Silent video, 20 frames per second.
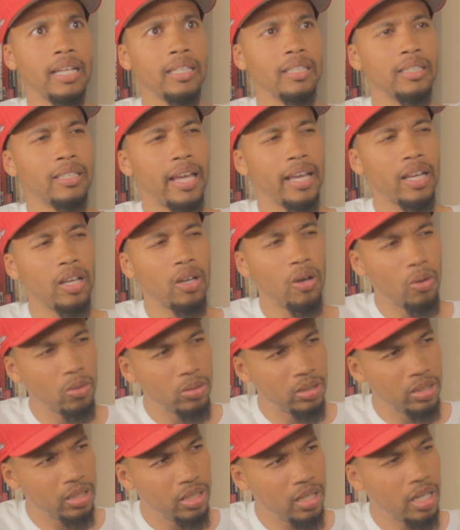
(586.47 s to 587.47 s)

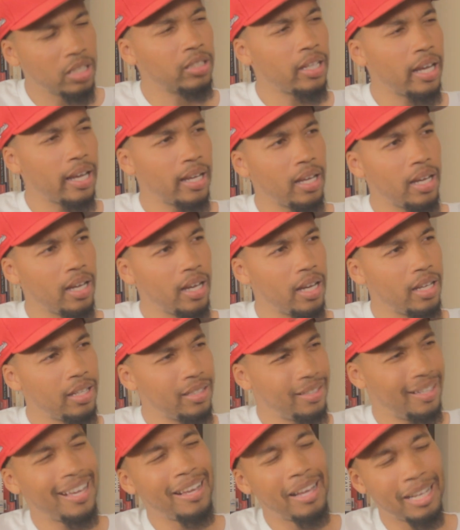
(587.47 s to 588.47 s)

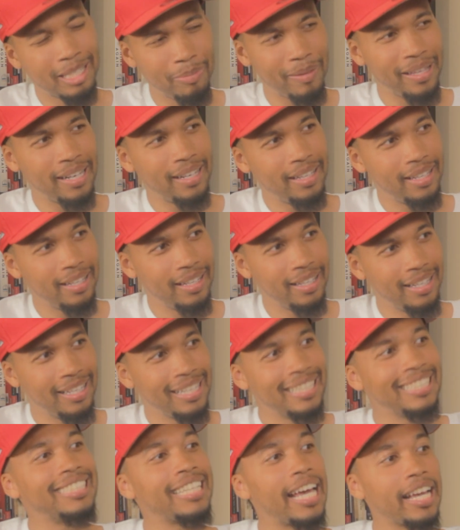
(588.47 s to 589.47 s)

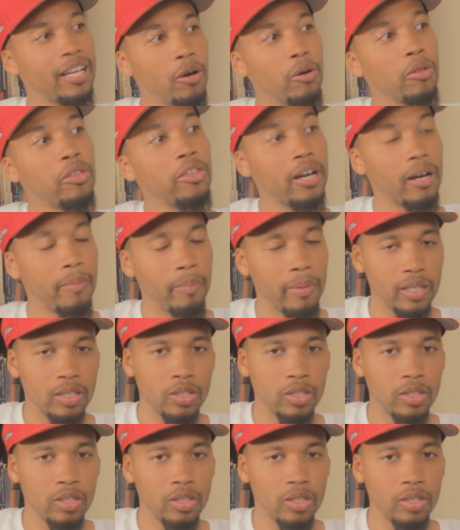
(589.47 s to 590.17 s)
psychotherapist.